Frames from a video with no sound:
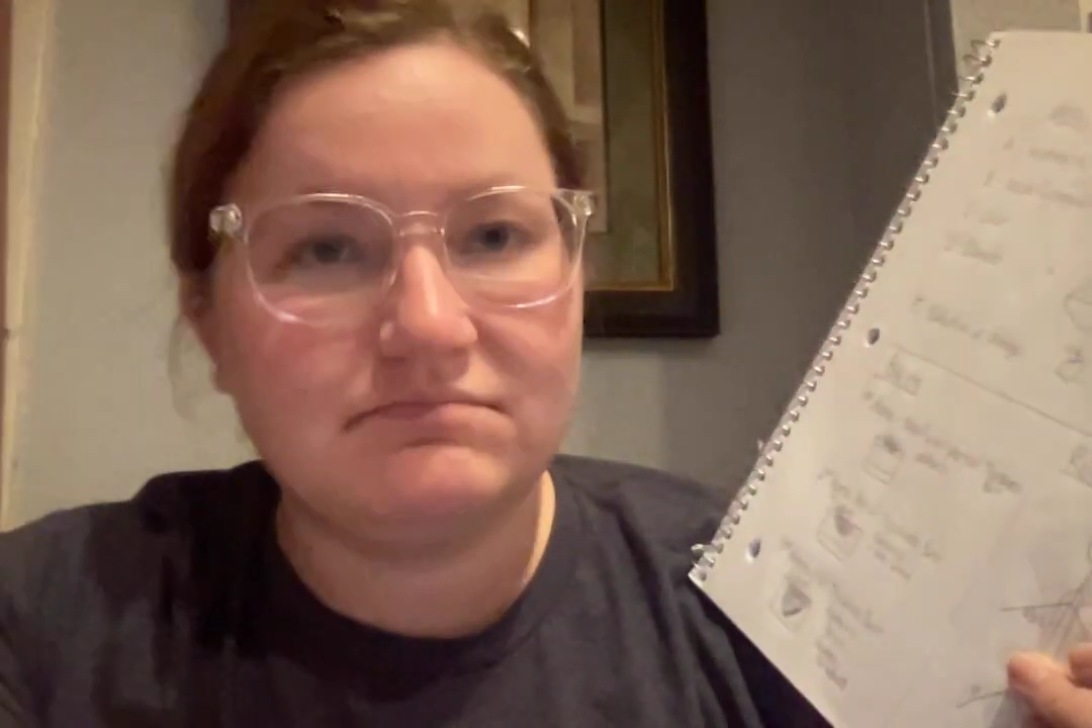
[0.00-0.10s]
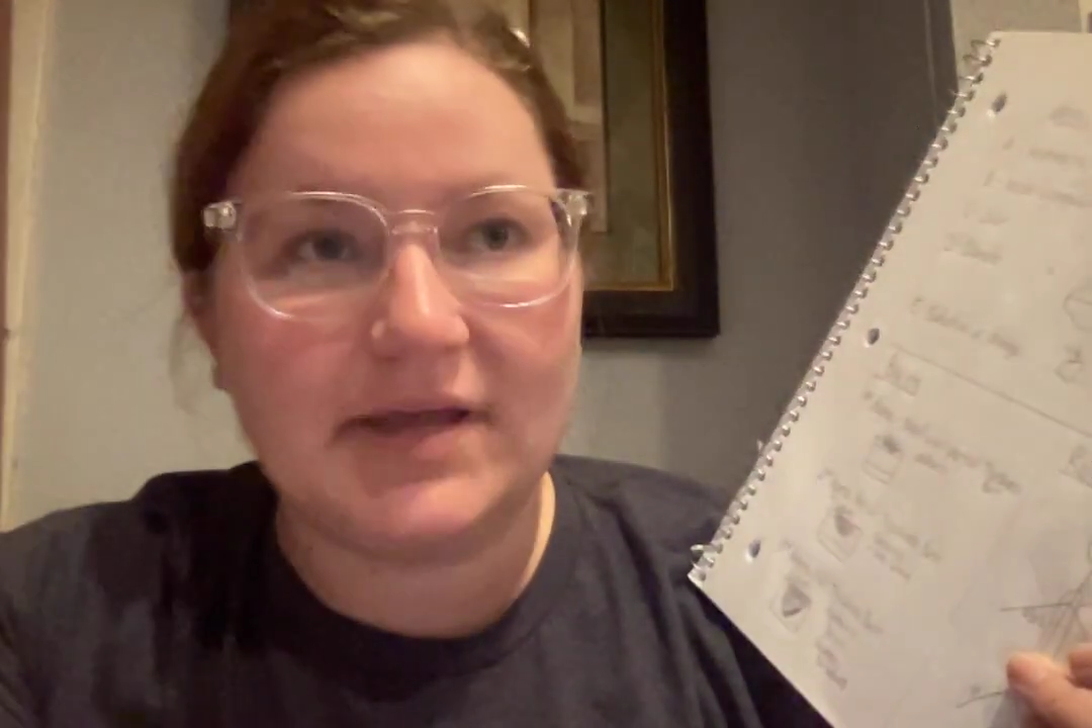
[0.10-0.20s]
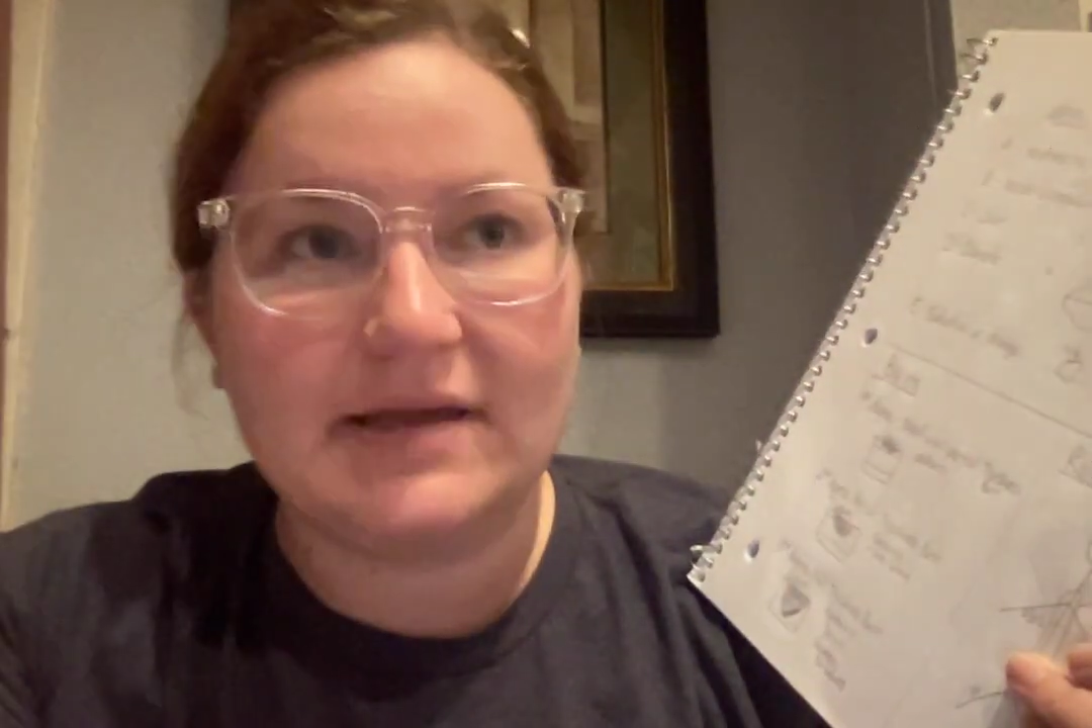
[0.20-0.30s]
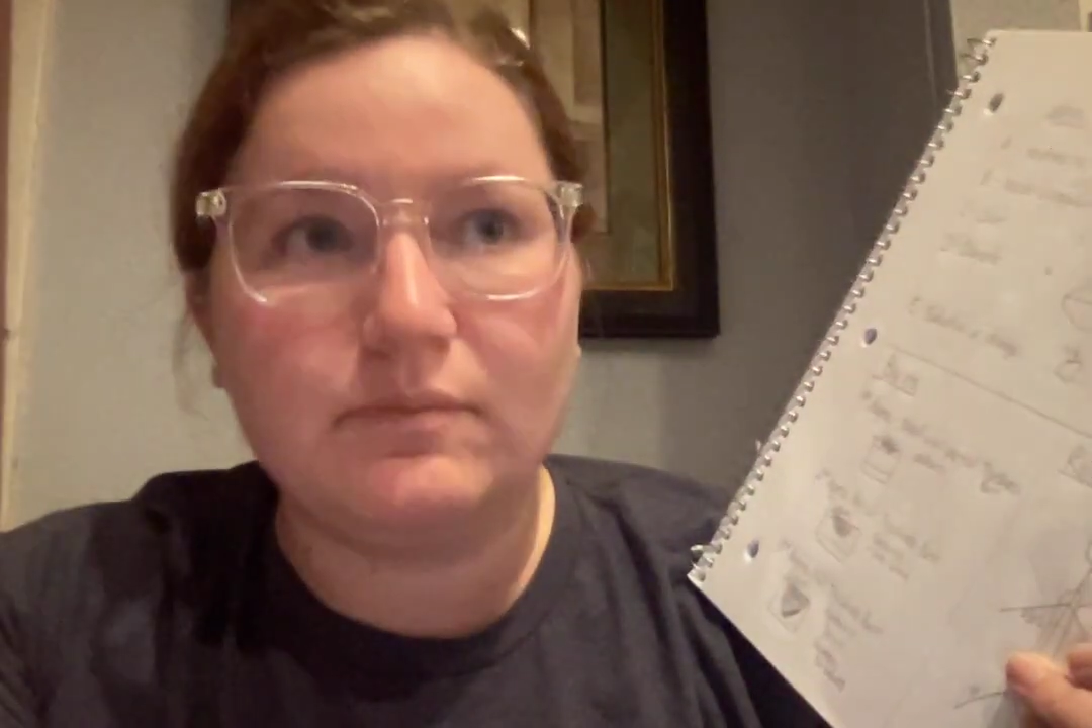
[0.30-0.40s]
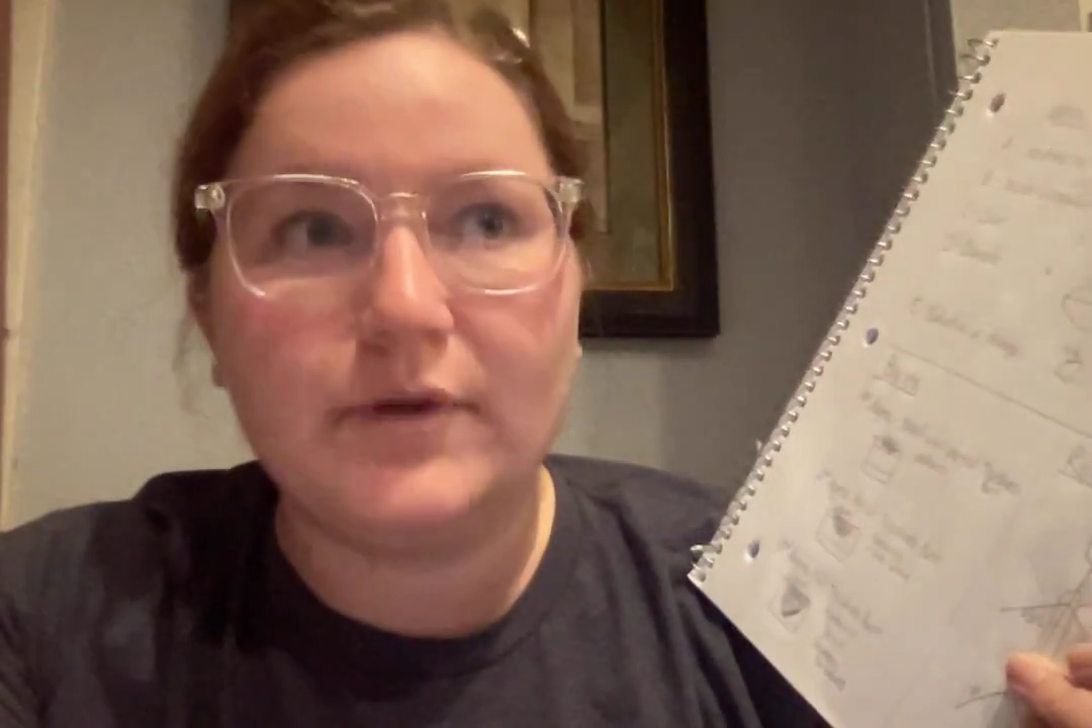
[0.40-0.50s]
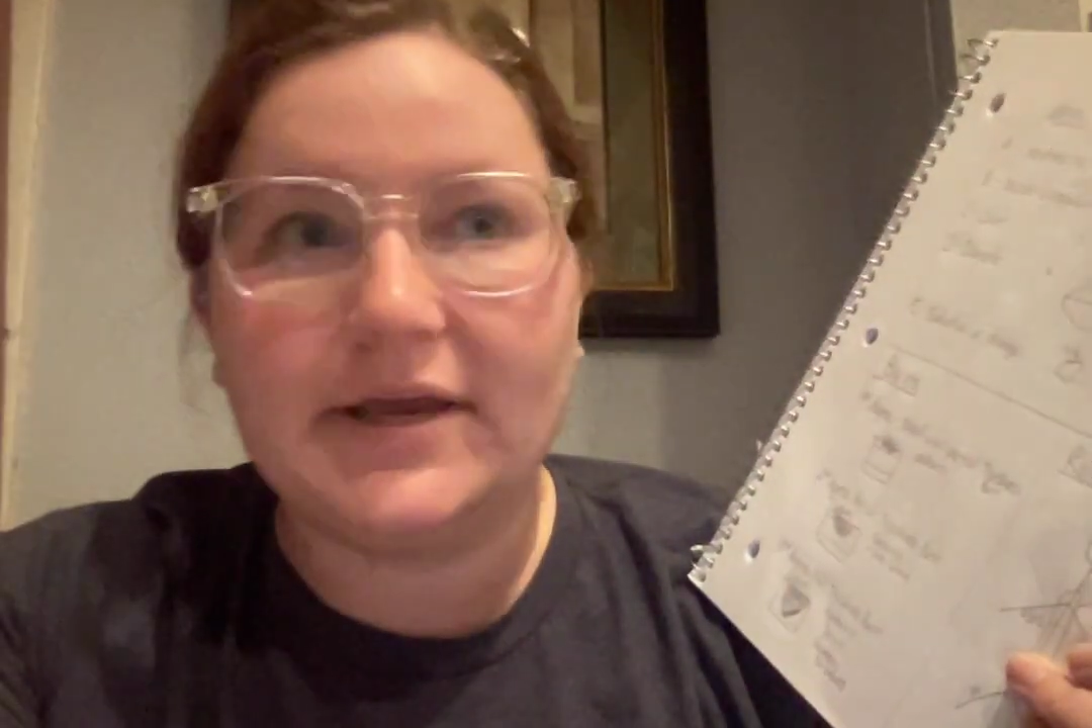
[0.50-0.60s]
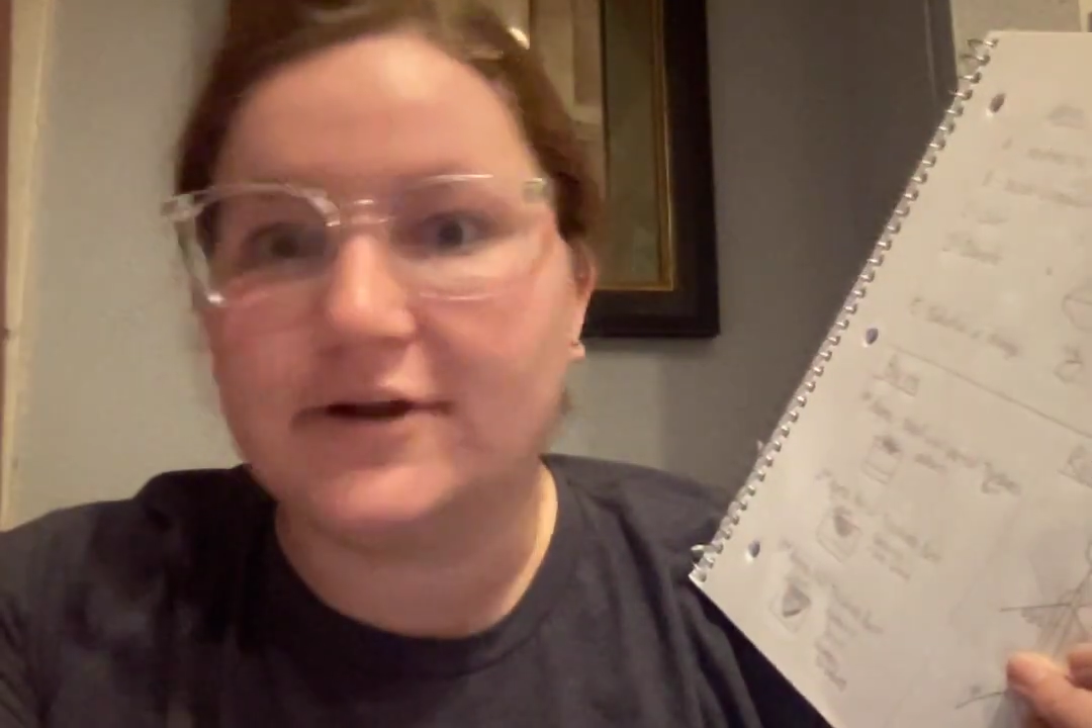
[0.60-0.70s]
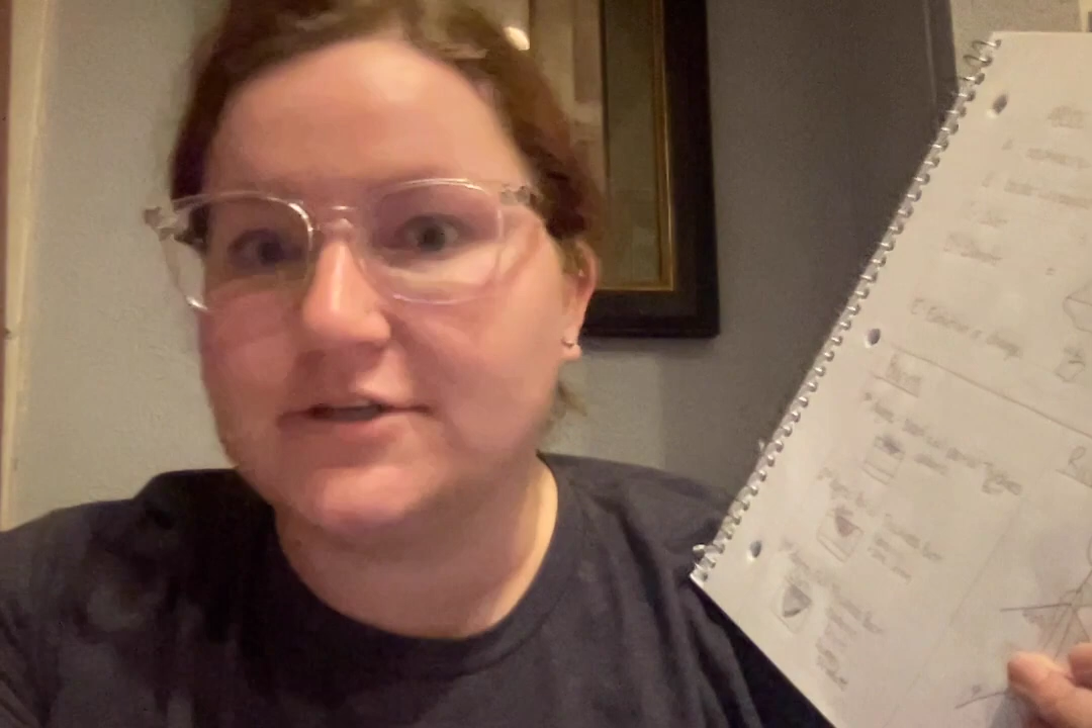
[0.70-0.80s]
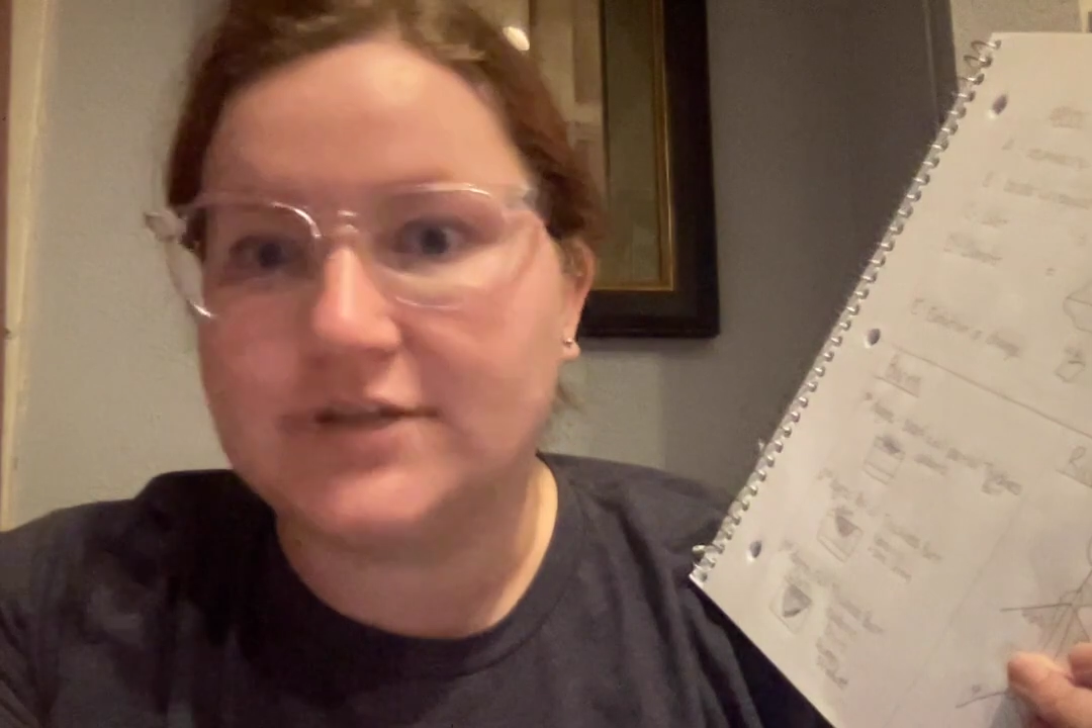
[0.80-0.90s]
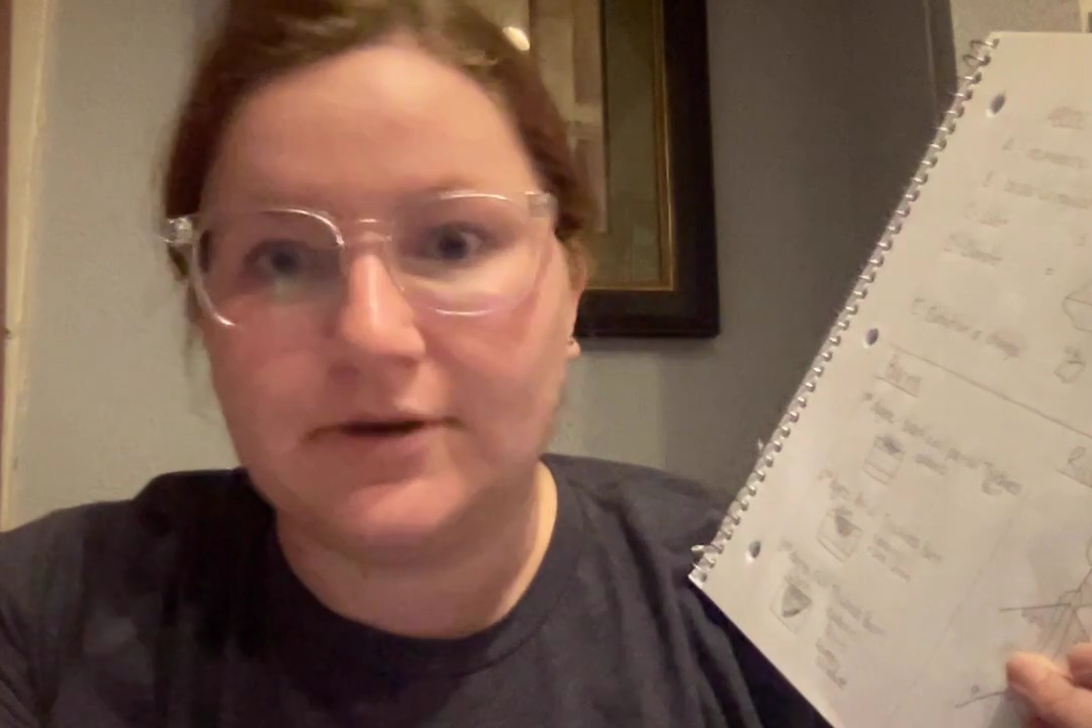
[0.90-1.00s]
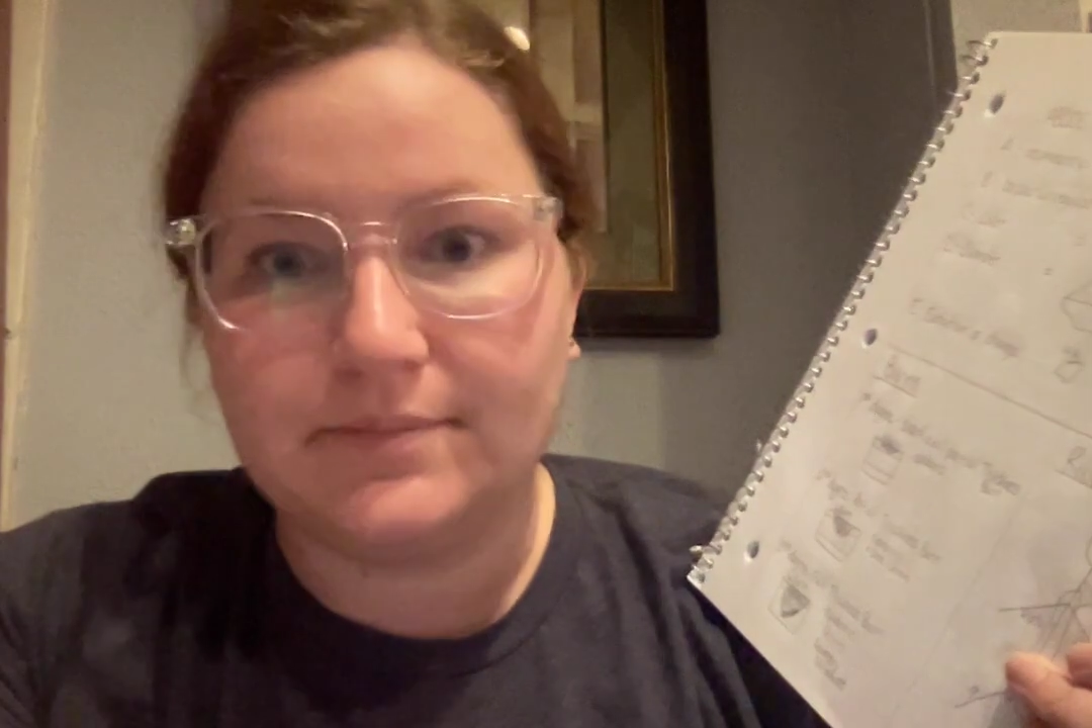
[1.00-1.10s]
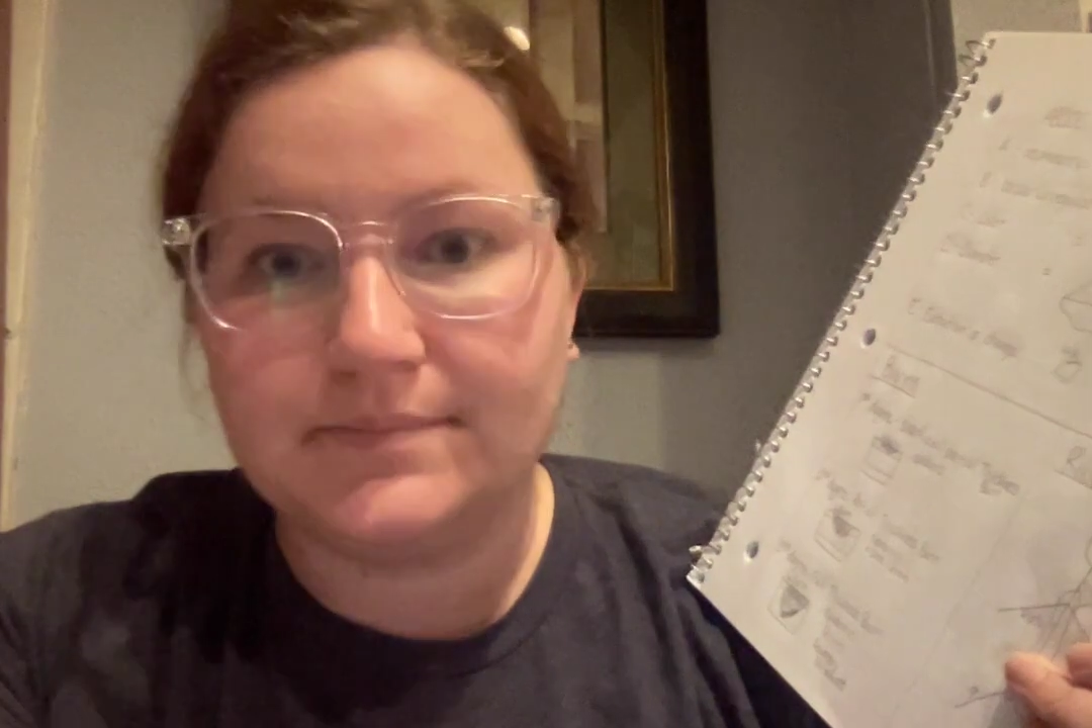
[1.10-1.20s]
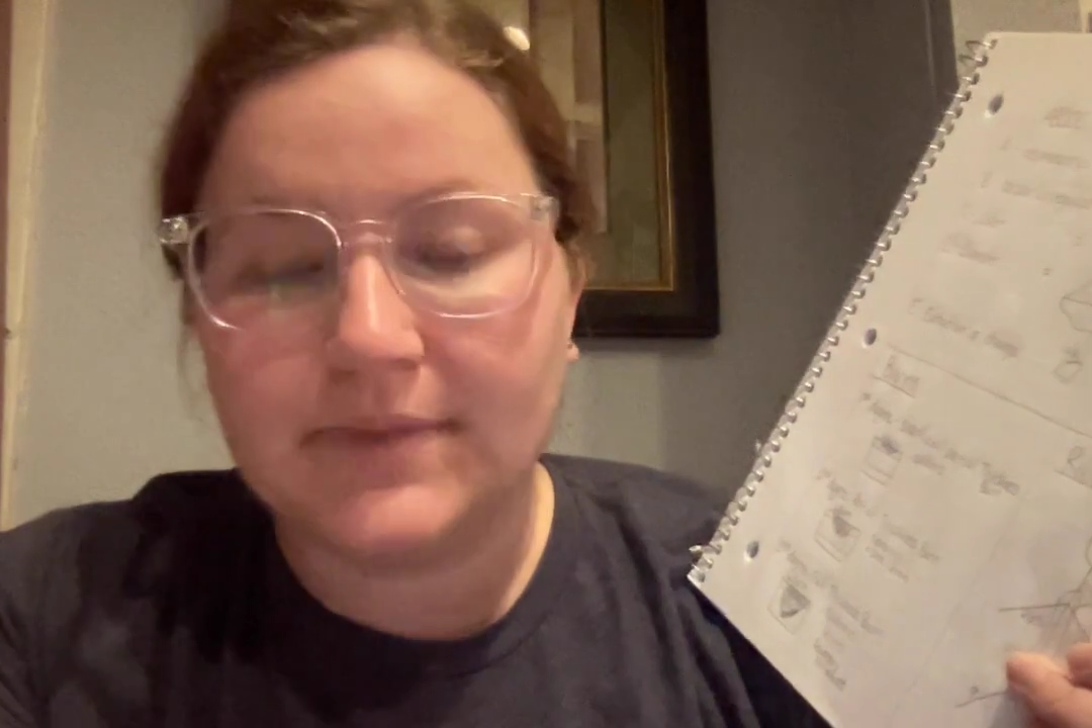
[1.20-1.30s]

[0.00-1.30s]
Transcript: like a week or so.